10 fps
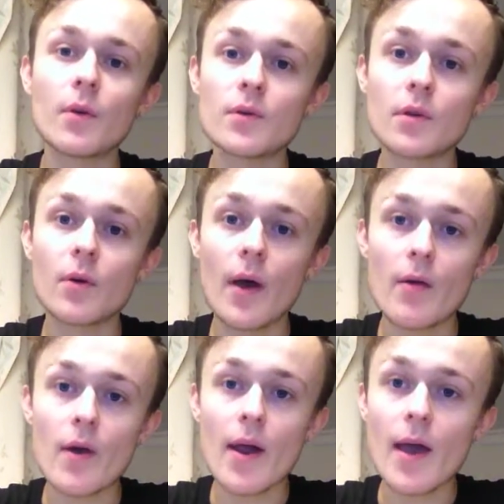wasn't quite
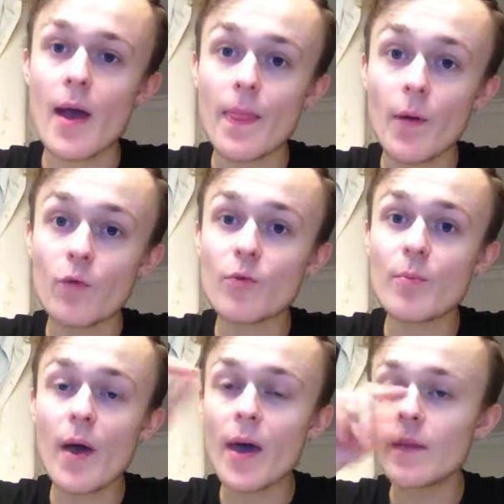right, and there was
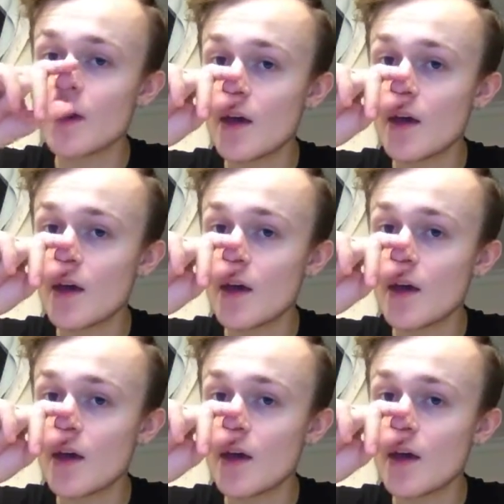pain.